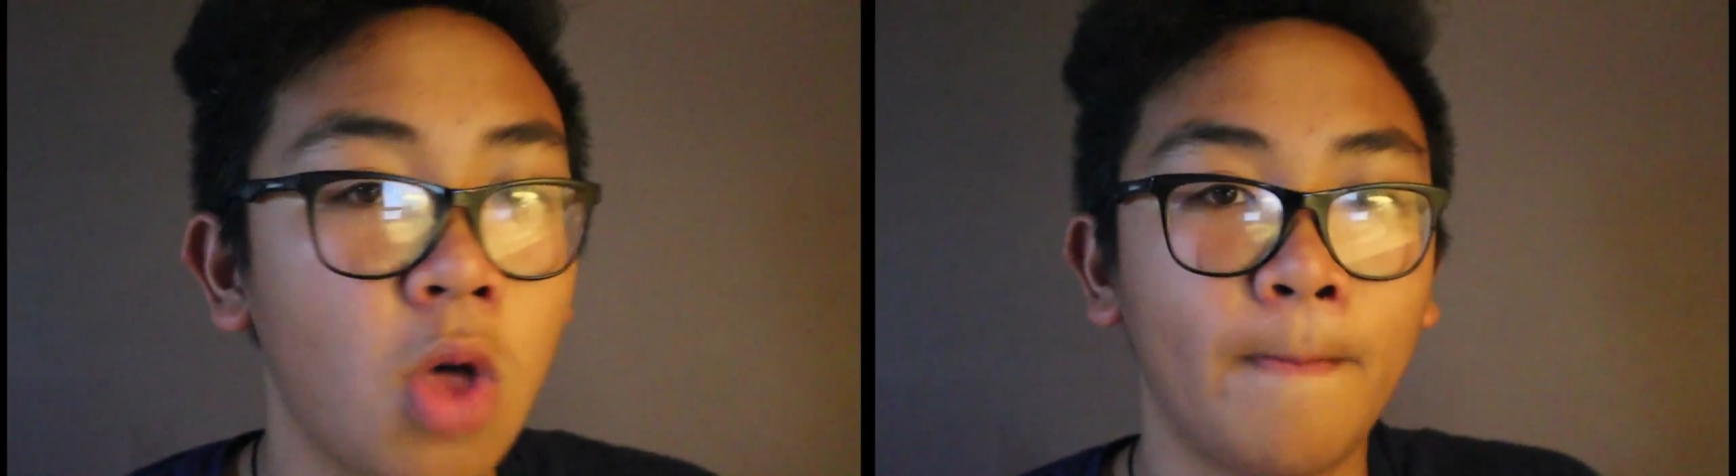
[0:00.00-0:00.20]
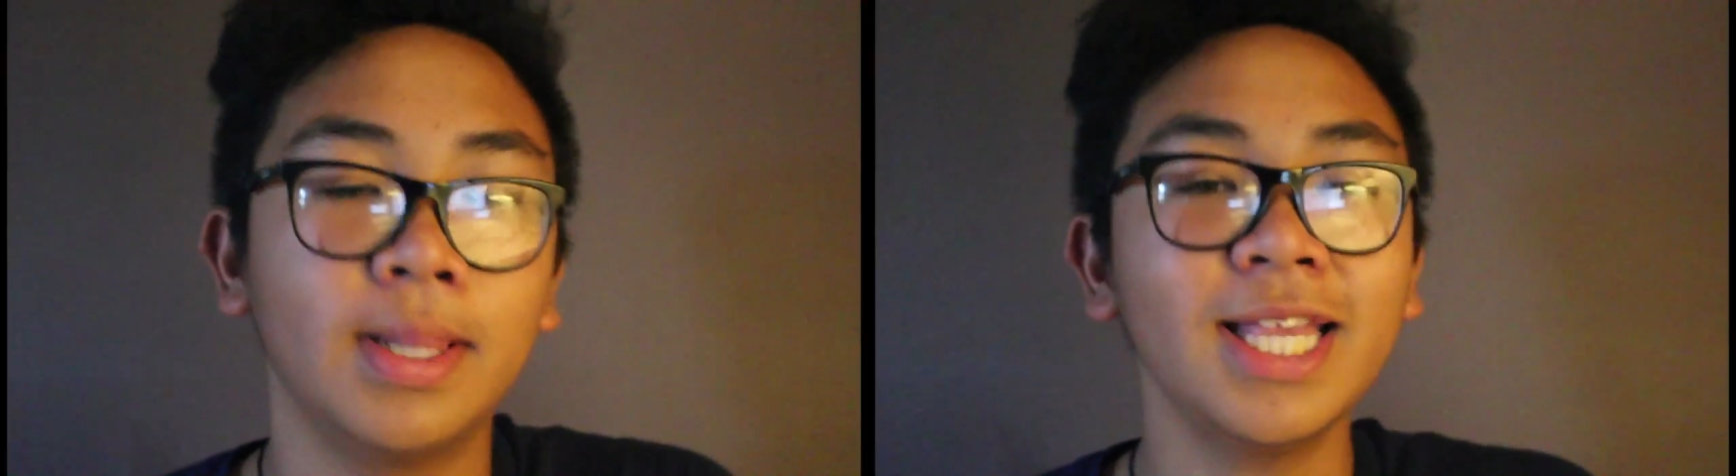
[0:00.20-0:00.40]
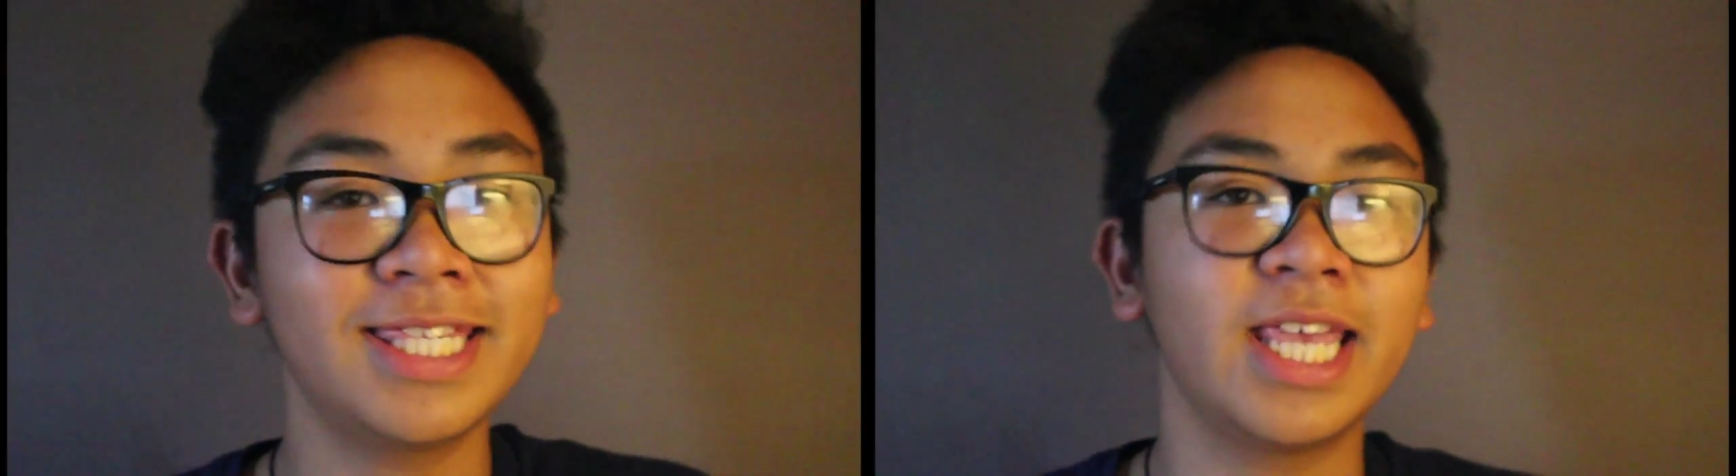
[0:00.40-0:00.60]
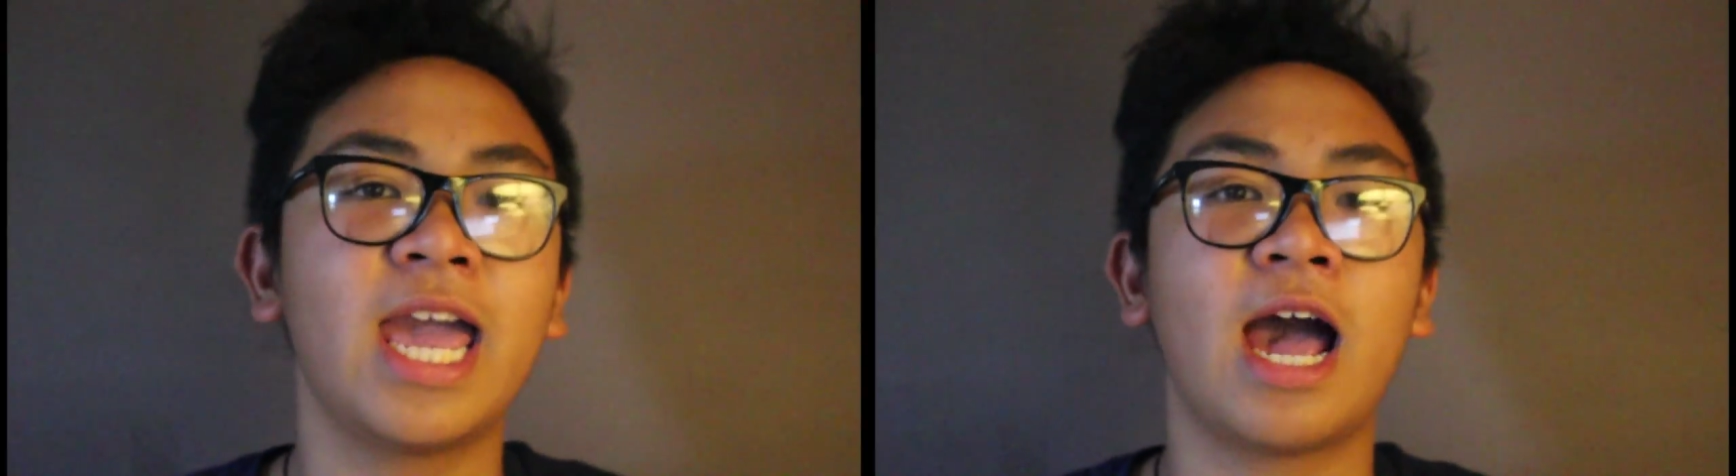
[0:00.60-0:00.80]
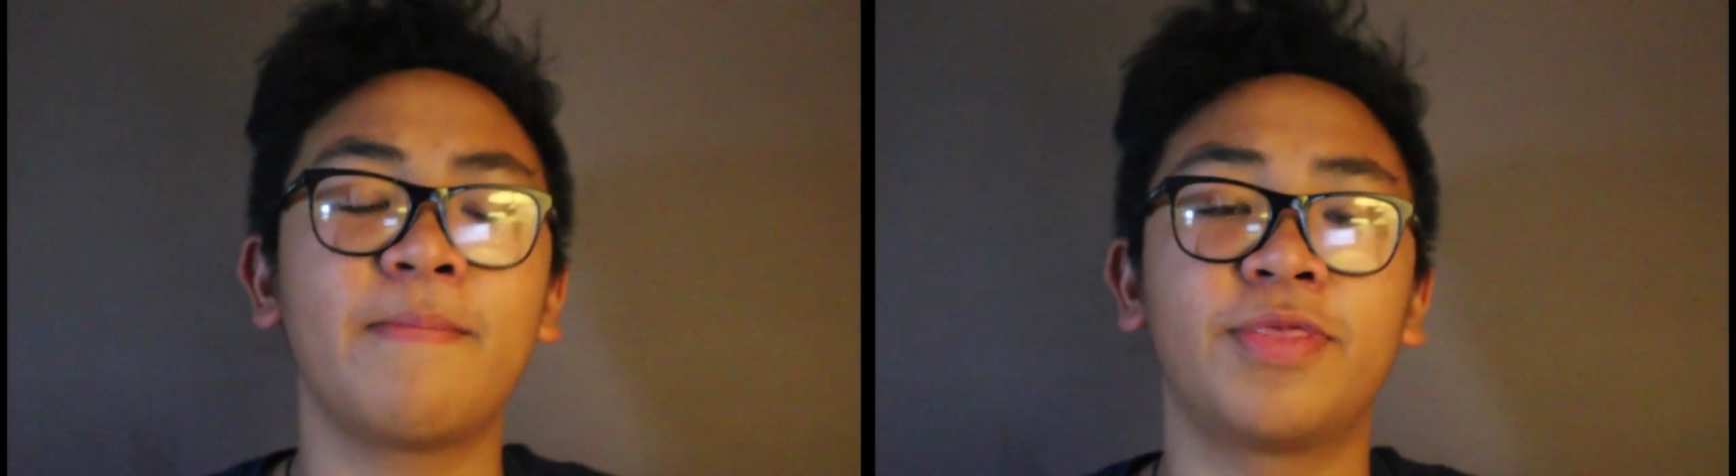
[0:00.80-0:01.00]
But let's say
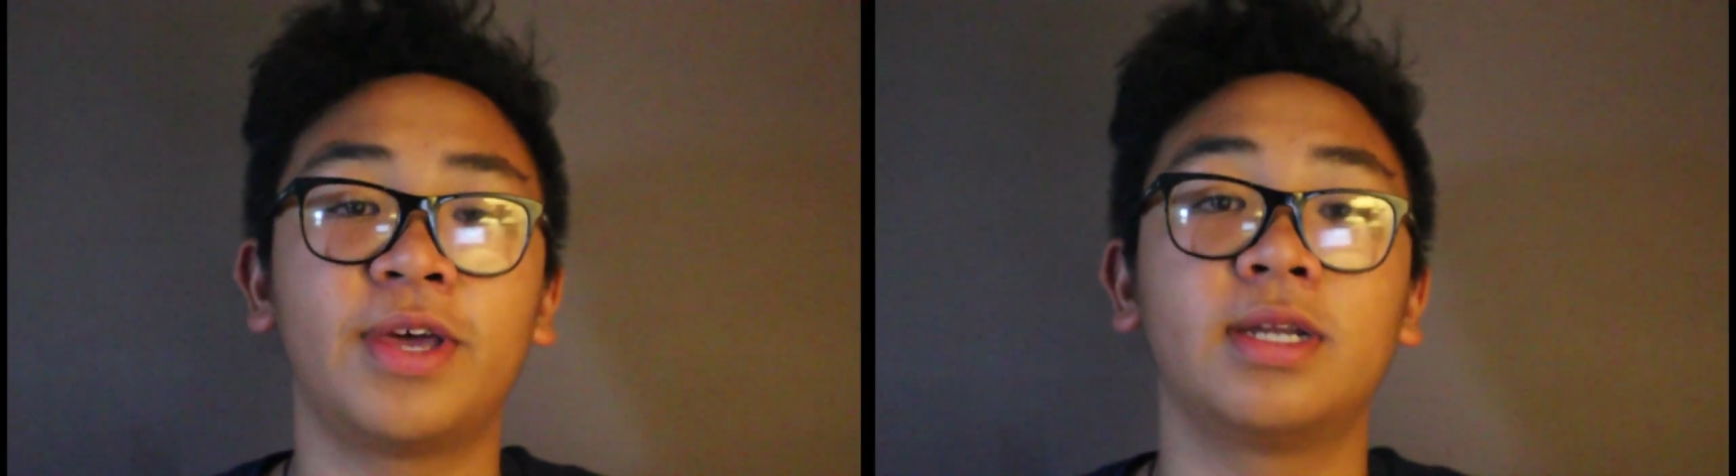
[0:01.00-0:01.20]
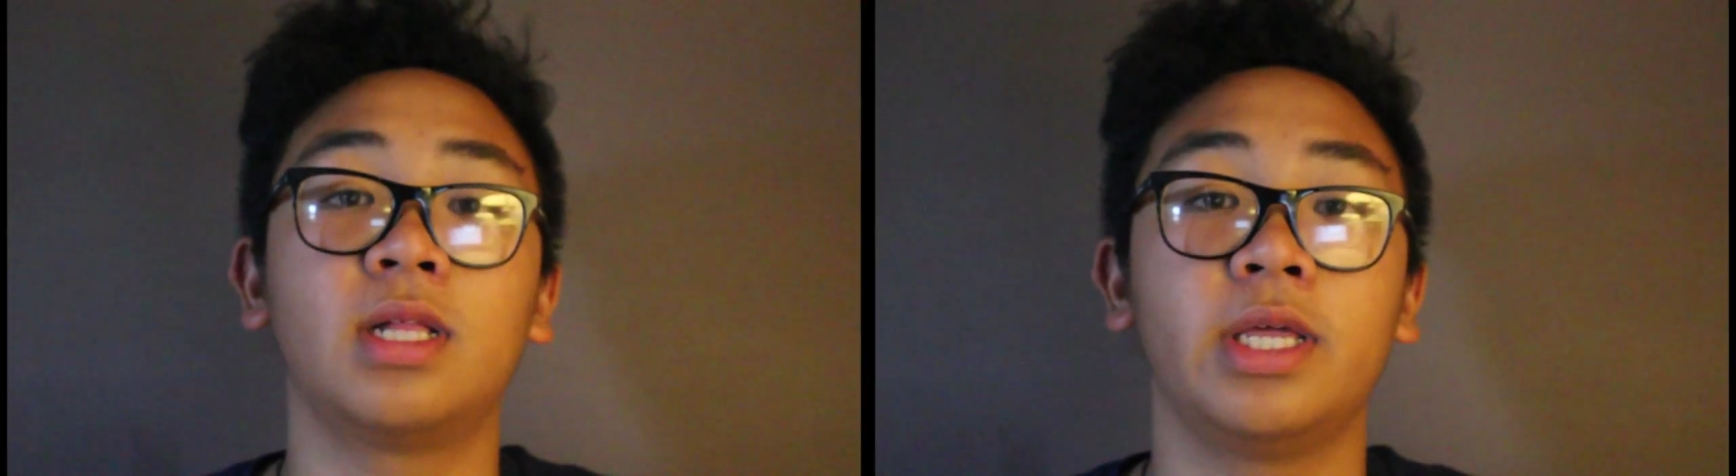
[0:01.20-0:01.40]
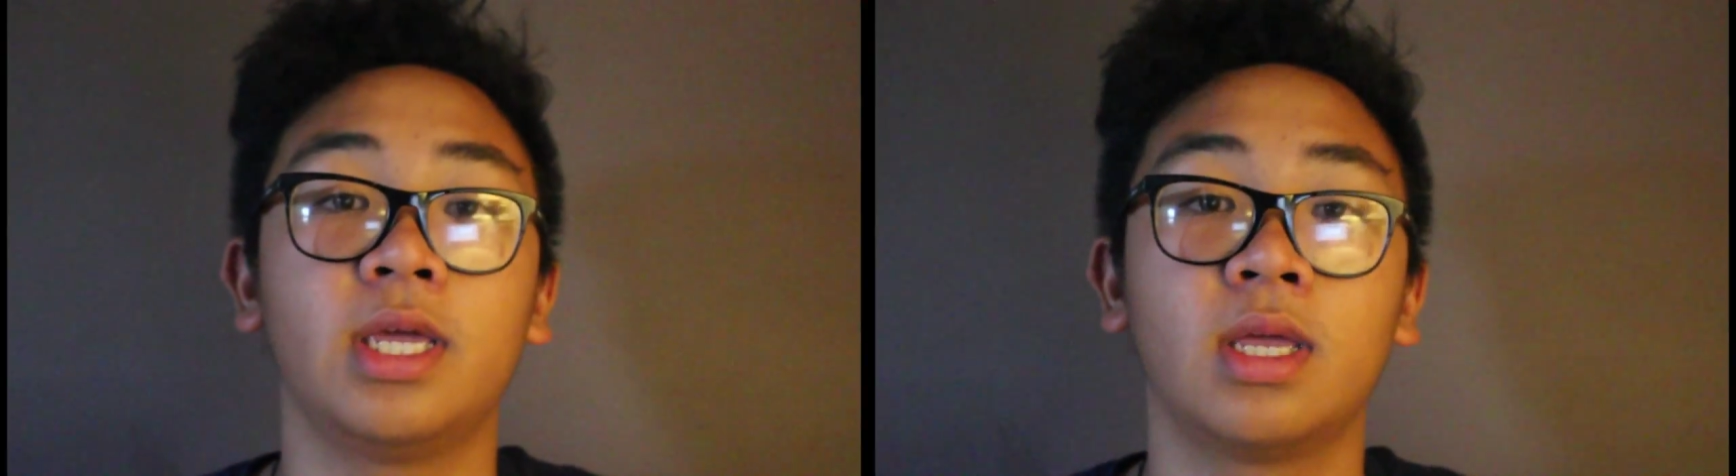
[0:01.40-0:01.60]
hypothetically,